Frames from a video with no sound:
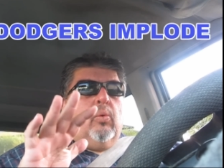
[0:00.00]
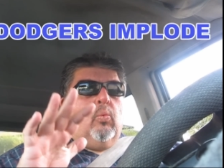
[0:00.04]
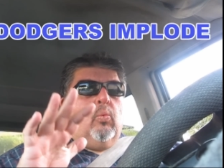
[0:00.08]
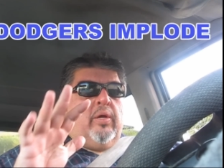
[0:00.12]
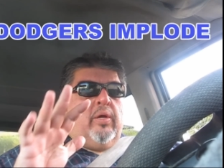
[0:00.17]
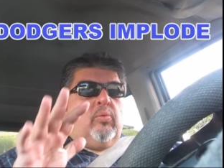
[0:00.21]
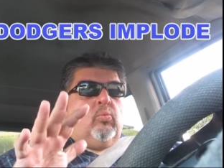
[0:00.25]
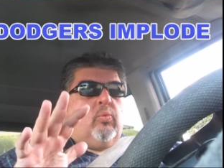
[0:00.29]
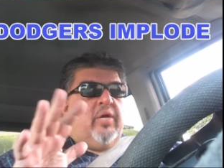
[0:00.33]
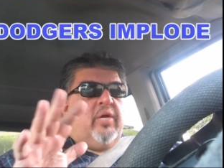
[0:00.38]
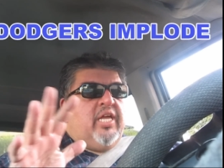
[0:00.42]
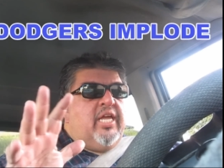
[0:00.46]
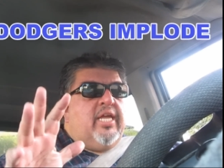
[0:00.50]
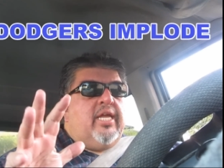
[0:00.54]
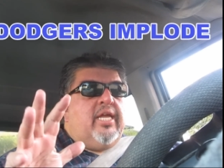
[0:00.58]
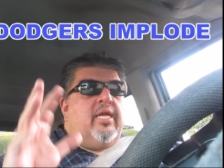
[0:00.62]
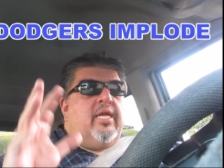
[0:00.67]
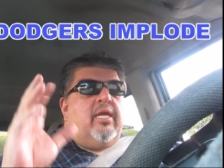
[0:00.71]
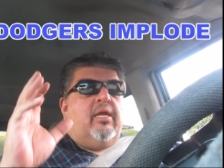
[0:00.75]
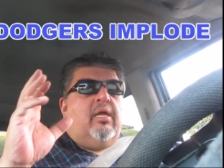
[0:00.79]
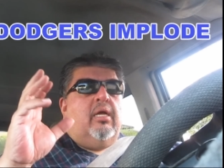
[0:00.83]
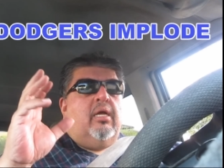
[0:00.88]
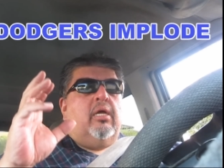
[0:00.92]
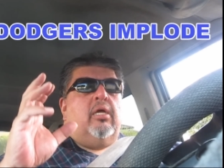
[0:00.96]
when
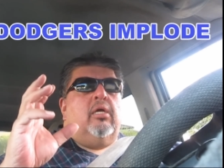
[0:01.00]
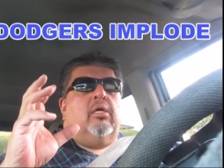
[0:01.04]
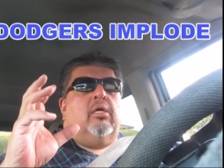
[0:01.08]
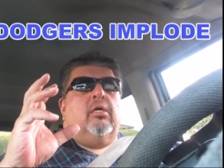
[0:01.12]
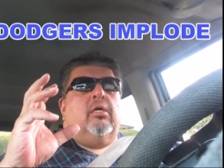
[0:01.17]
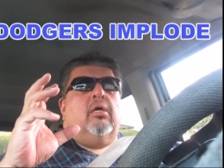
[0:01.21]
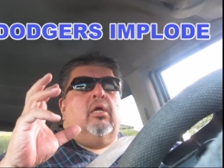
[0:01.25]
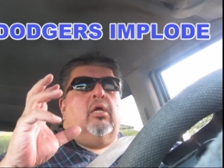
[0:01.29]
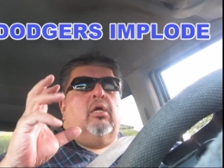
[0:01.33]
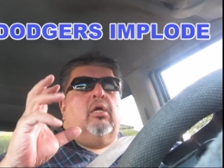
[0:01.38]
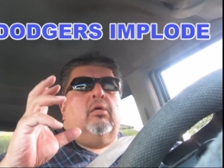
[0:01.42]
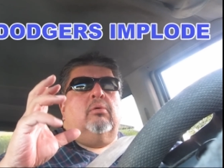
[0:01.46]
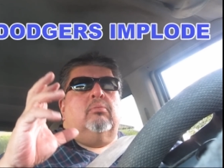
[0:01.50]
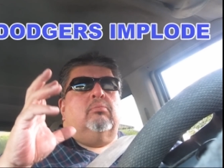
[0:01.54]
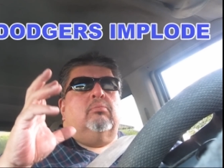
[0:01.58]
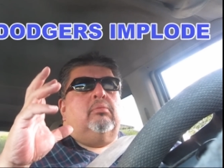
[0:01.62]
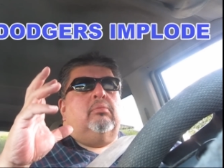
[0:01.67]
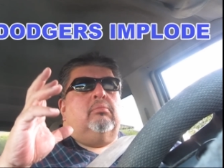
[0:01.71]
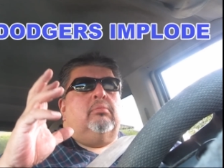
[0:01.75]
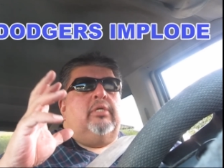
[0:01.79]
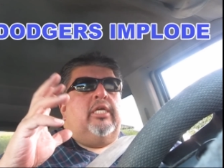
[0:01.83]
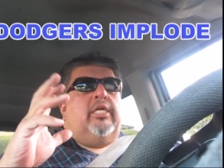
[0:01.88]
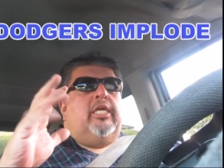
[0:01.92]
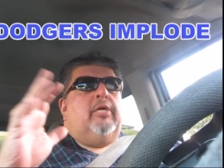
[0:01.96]
we
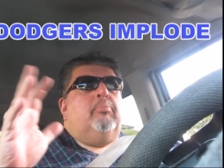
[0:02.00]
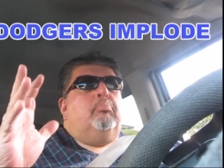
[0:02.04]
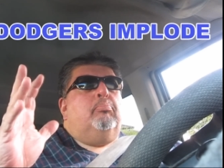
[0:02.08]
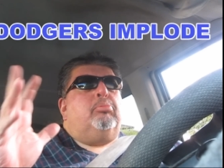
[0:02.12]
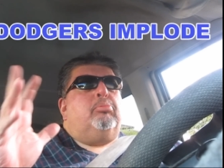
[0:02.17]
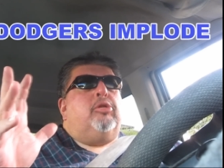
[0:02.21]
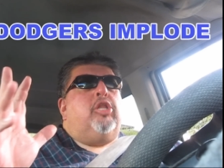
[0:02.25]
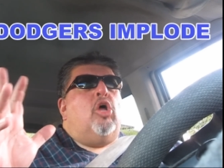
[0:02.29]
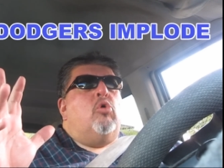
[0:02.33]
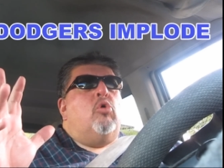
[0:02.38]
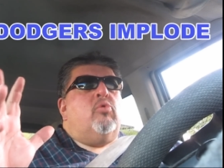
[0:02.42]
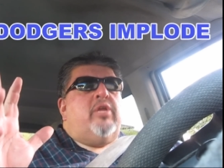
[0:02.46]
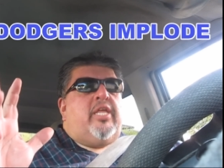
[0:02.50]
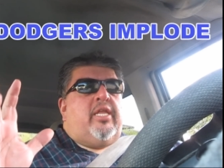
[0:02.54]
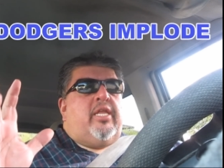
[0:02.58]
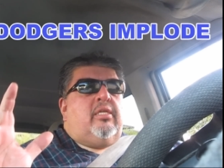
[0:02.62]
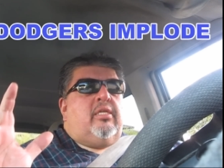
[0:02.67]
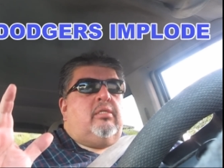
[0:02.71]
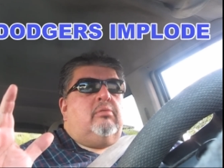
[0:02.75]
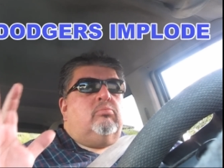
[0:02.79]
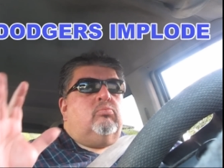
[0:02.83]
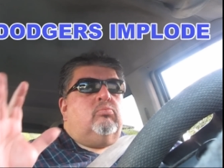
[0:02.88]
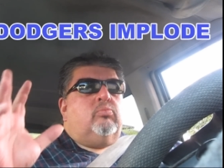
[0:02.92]
imploded,